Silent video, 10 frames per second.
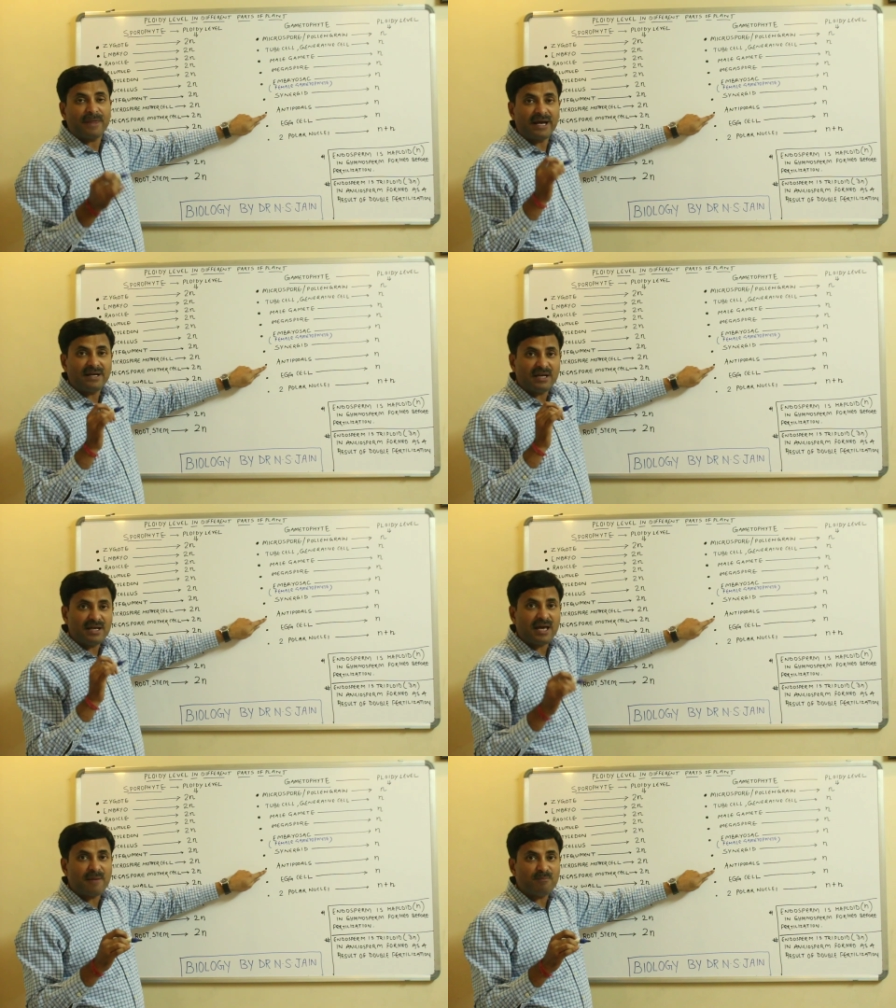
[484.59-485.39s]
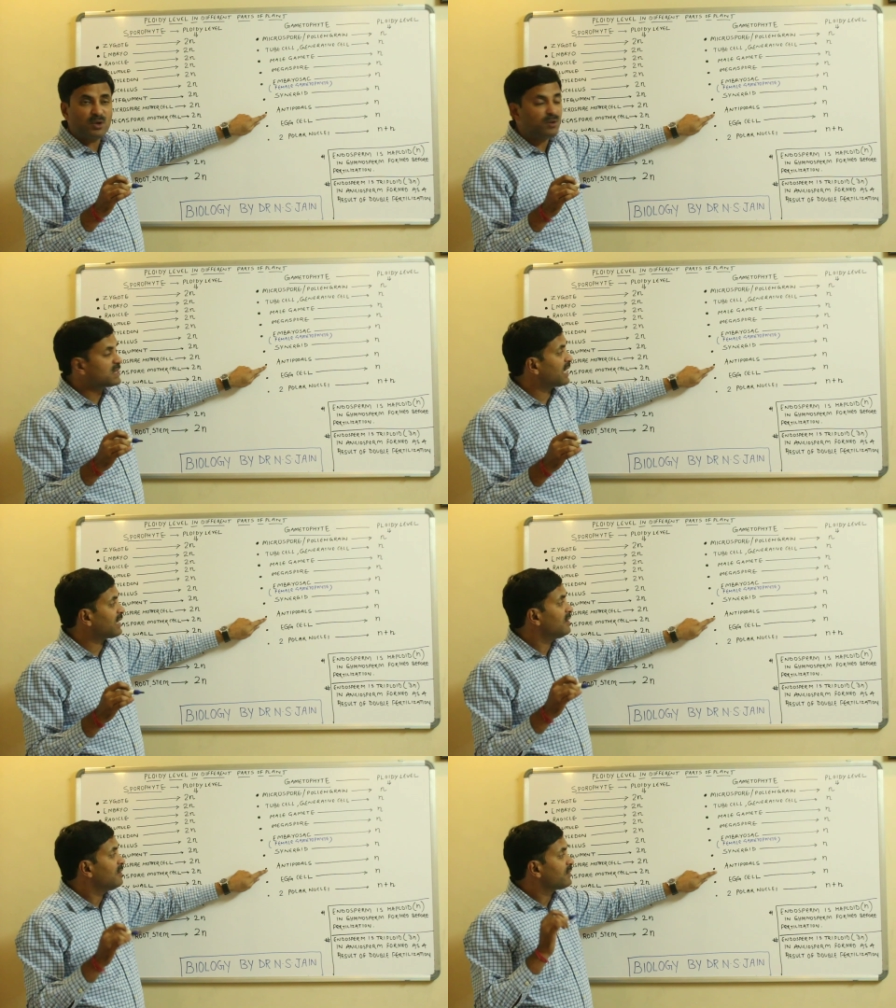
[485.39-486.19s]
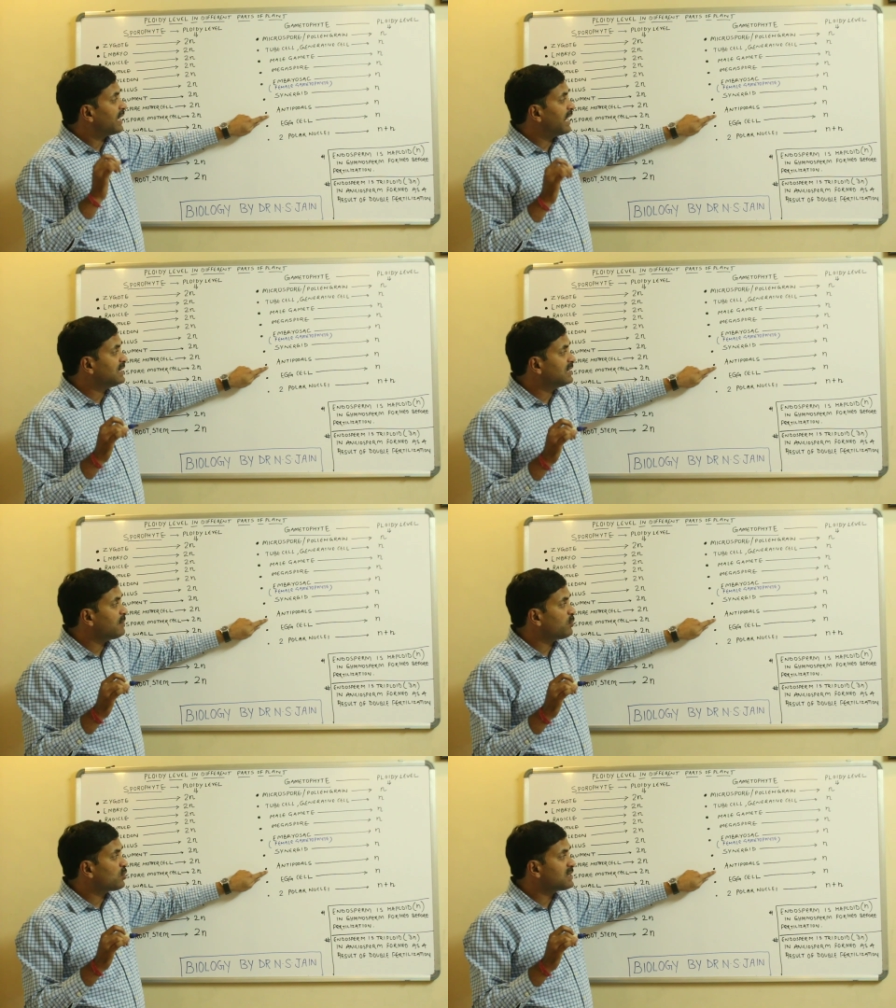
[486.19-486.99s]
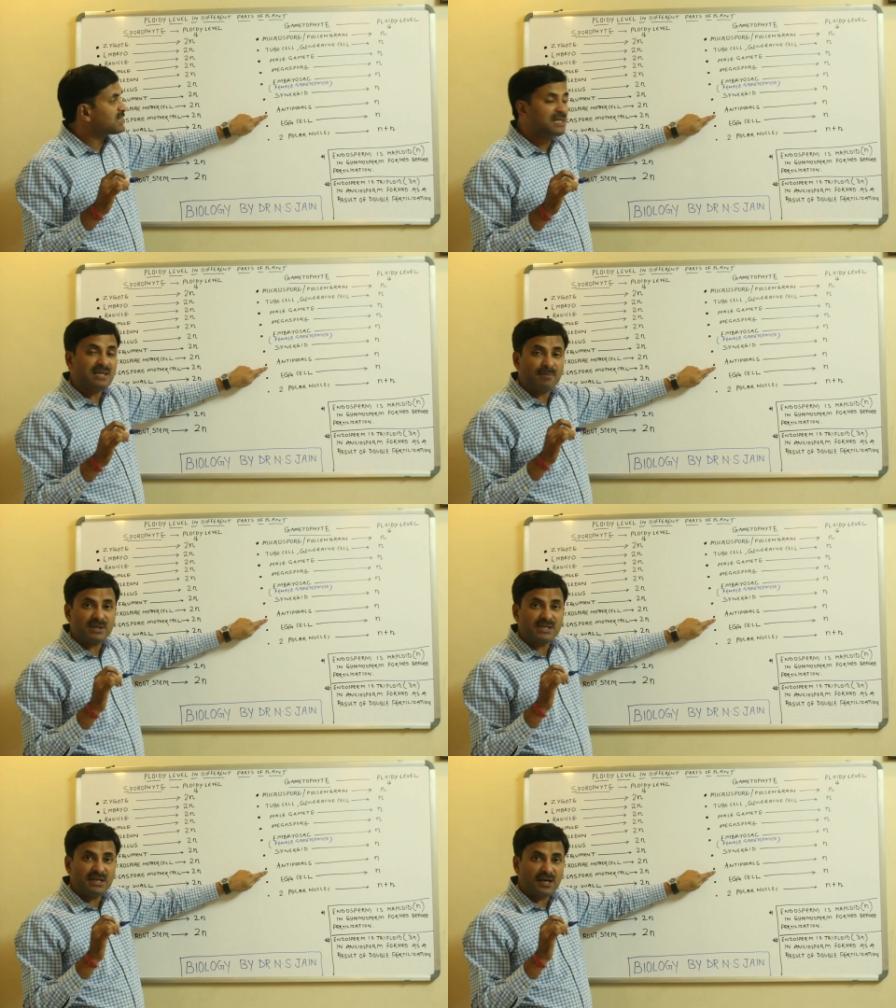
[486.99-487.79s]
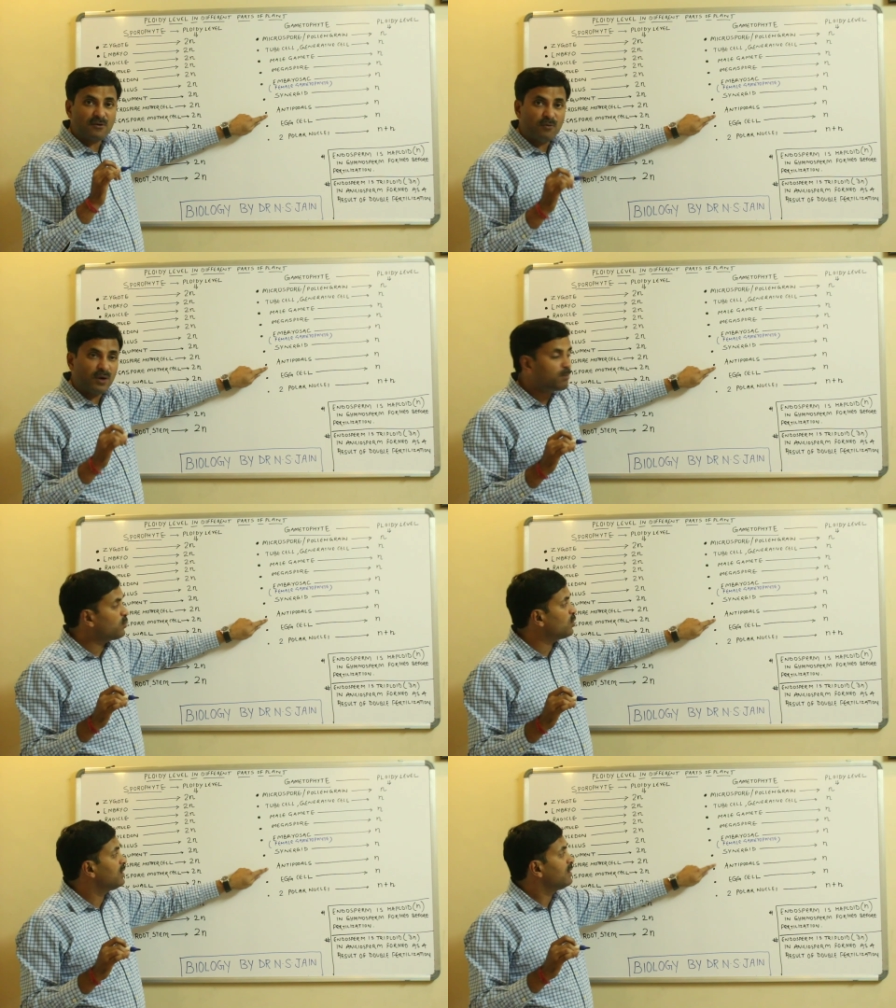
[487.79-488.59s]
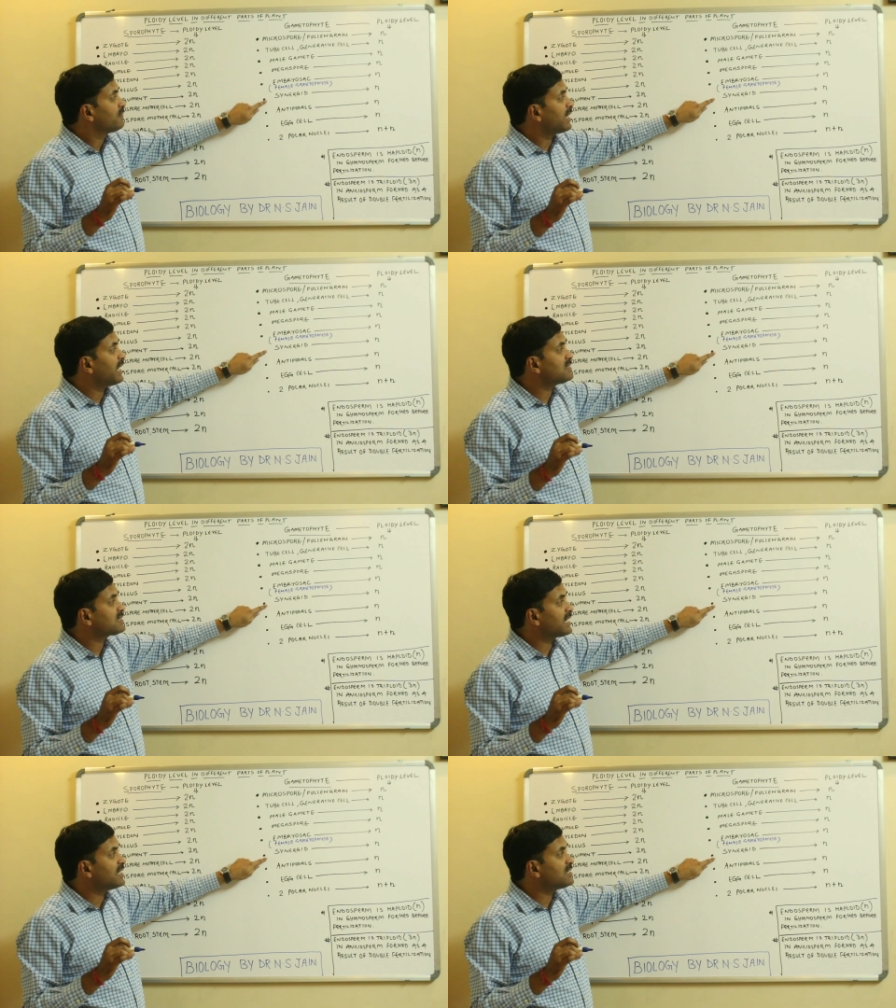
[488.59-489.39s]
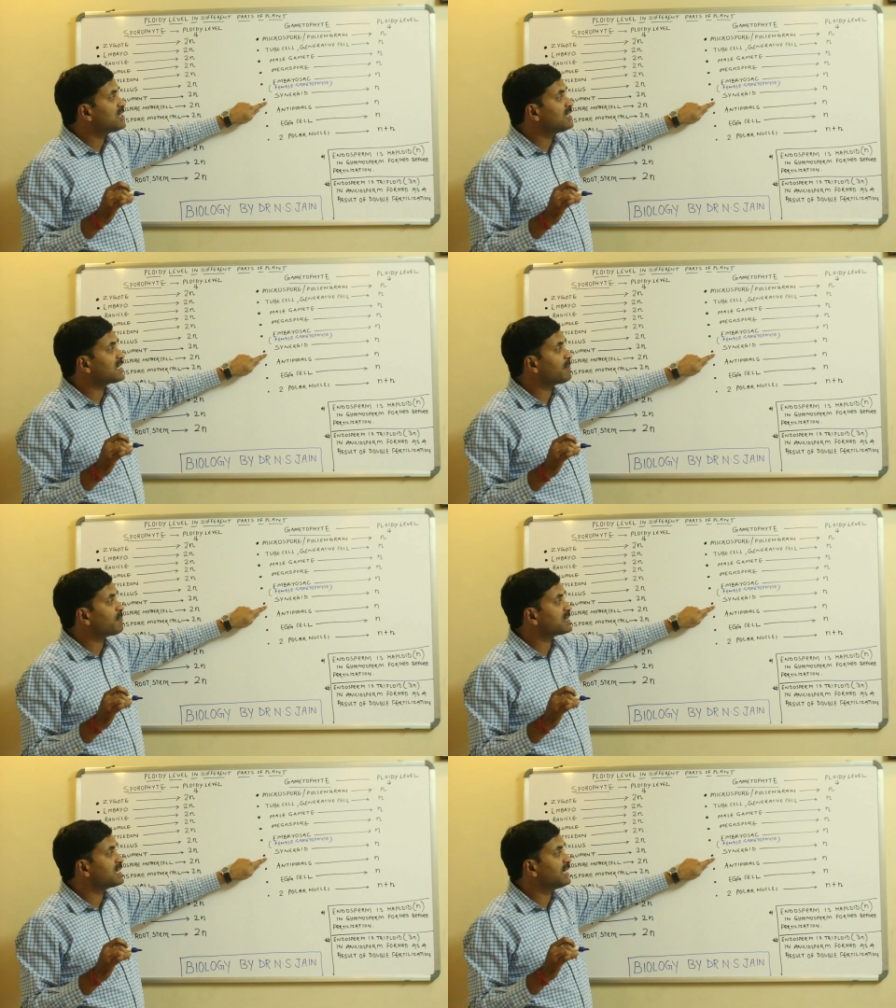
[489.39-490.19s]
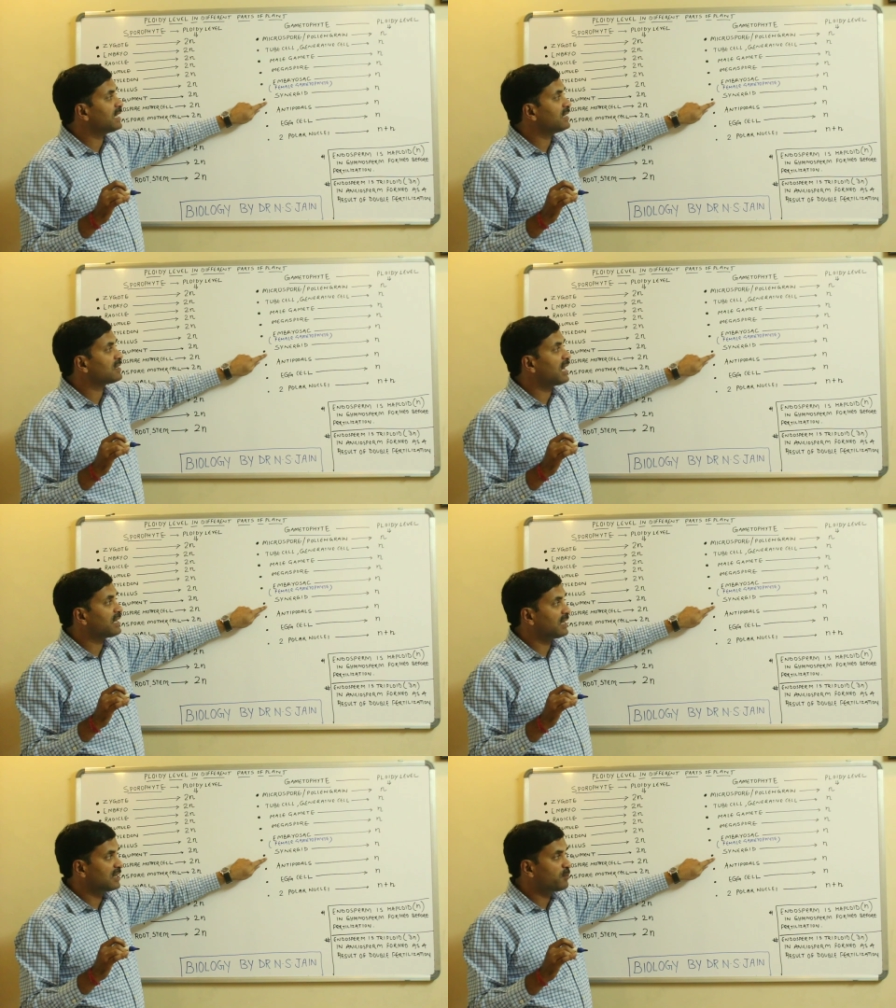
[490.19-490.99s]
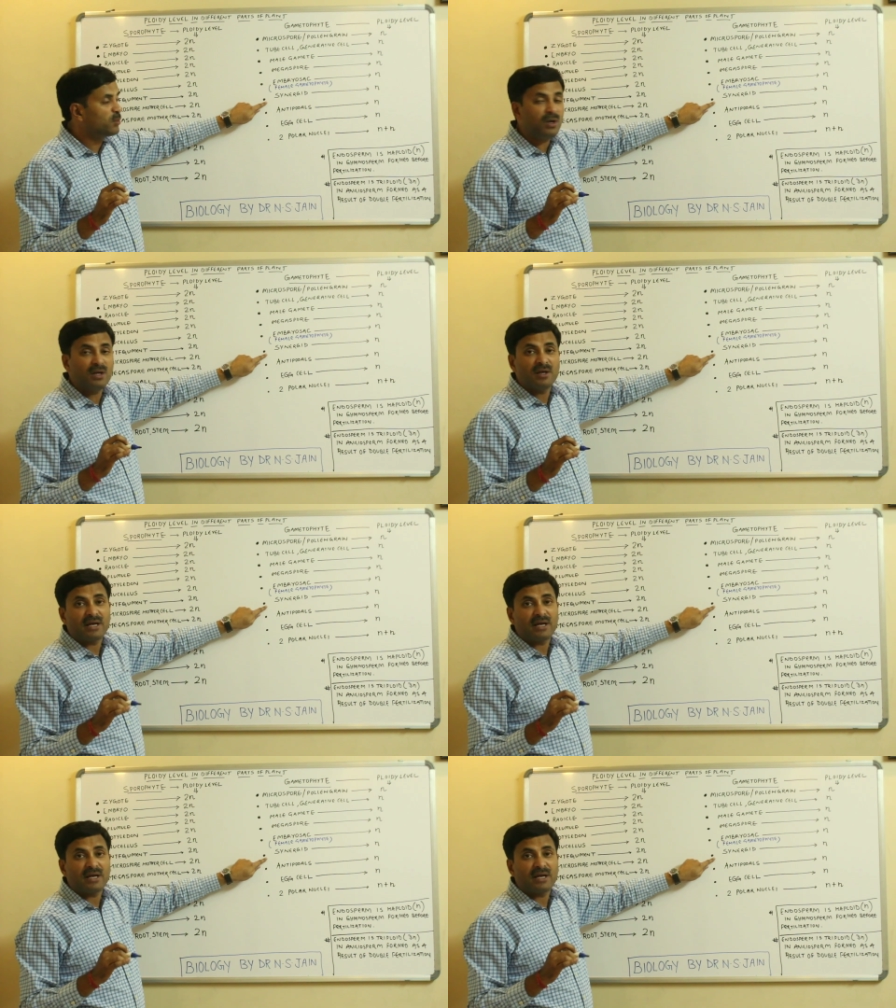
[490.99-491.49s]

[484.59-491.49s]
and in embryo sac antipodal cells are present at one pole and synergids are present at the another pole,